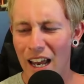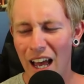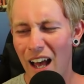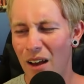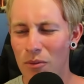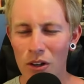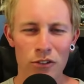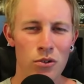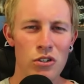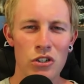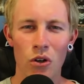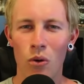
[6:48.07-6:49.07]
Yeah, I'm not
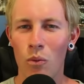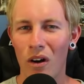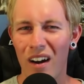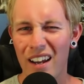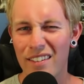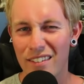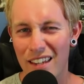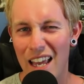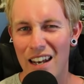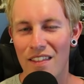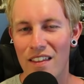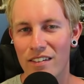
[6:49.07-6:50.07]
too sure where I
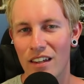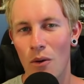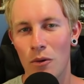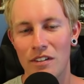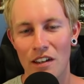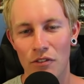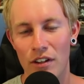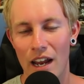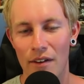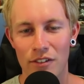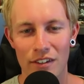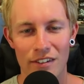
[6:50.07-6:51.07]
stand in this. I would definitely
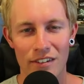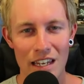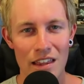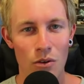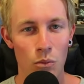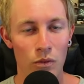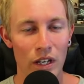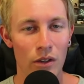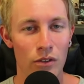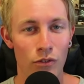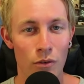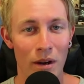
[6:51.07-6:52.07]
have to see the
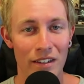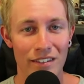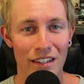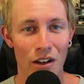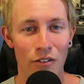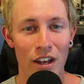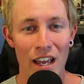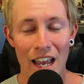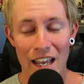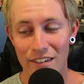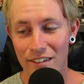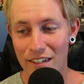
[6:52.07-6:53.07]
wheels for myself
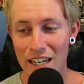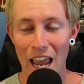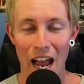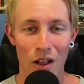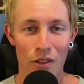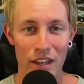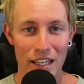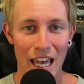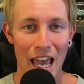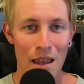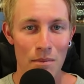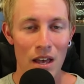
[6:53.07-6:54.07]
and see how they
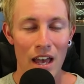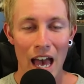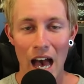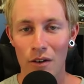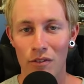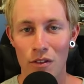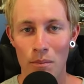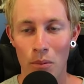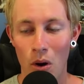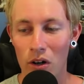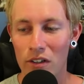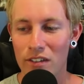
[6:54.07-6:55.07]
came out of the
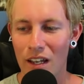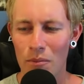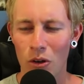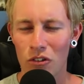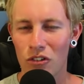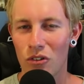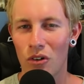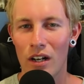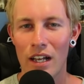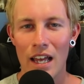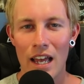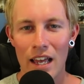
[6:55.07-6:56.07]
box. I'm not
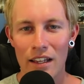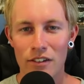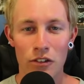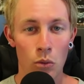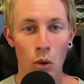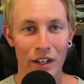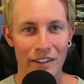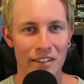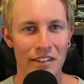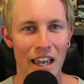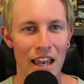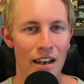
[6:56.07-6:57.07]
sure to what
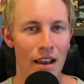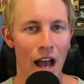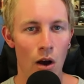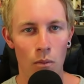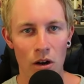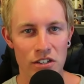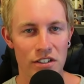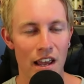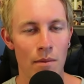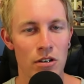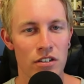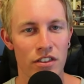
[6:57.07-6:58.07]
extent, how much
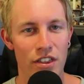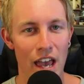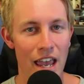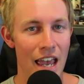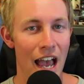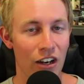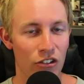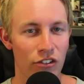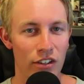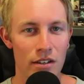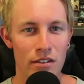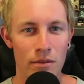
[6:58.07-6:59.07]
damage they
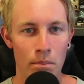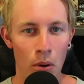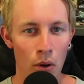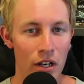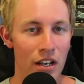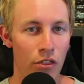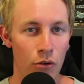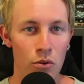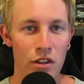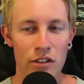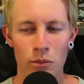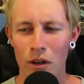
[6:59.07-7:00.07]
actually put through these